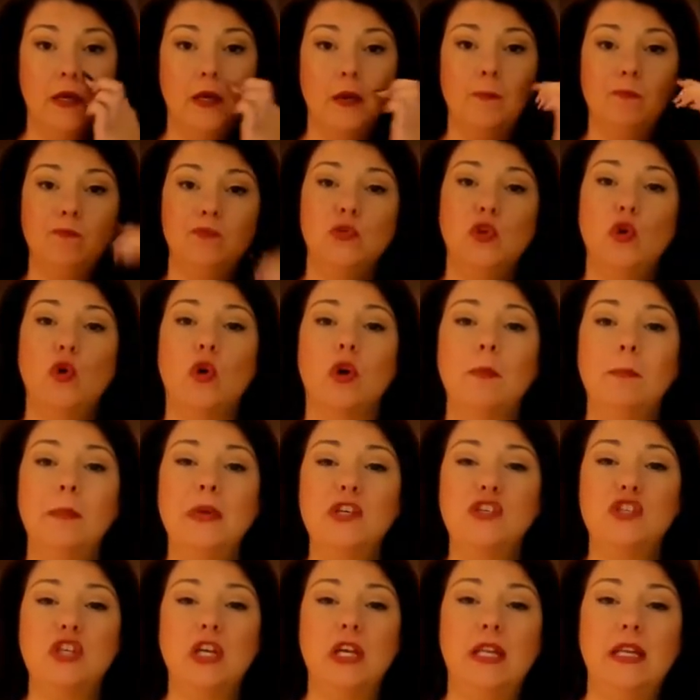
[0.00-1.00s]
Your
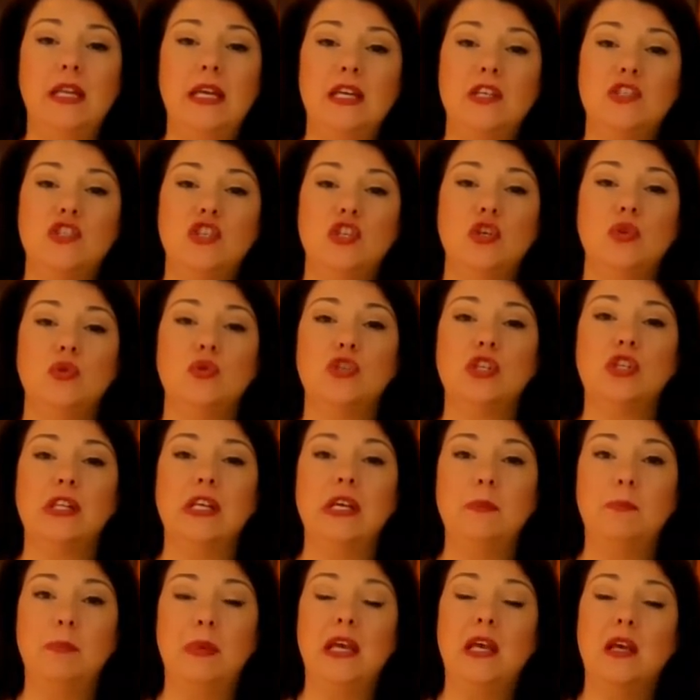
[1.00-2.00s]
mission is
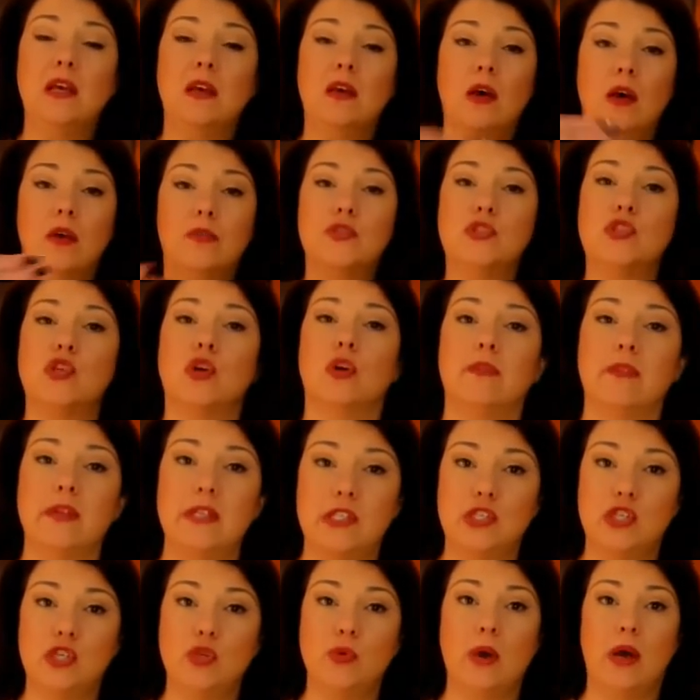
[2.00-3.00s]
usually being of service
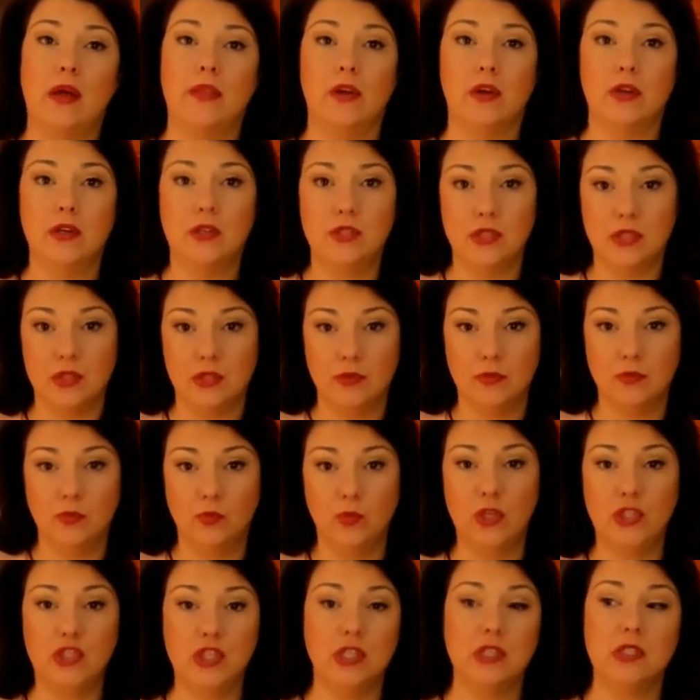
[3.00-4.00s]
to others,
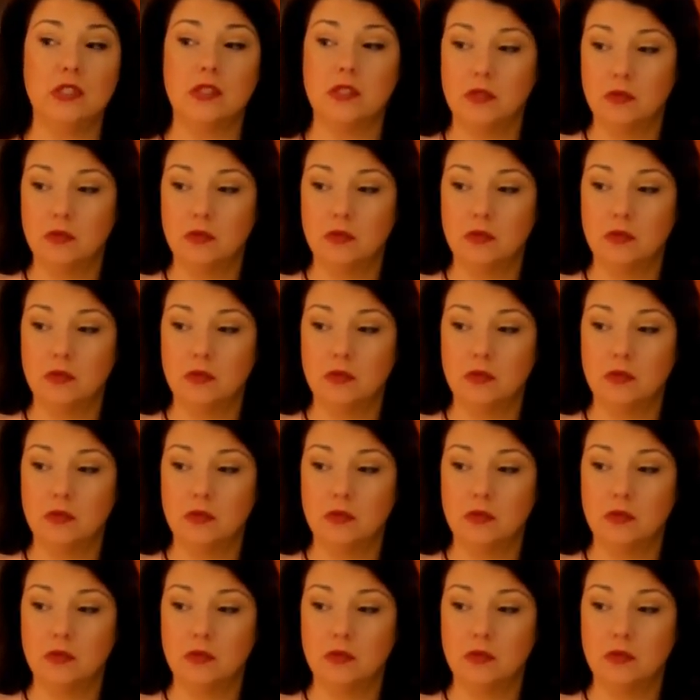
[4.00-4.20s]
which is